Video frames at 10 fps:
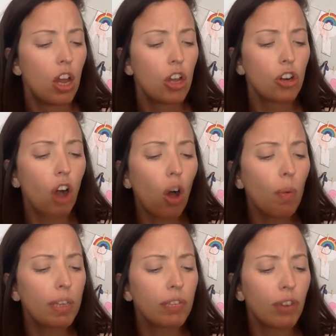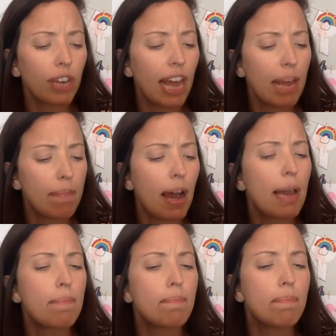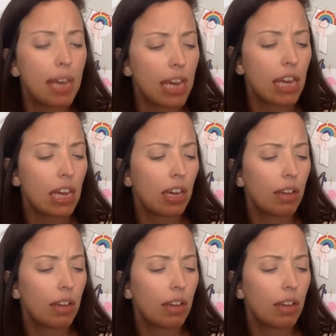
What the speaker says: You're always forgetting my B.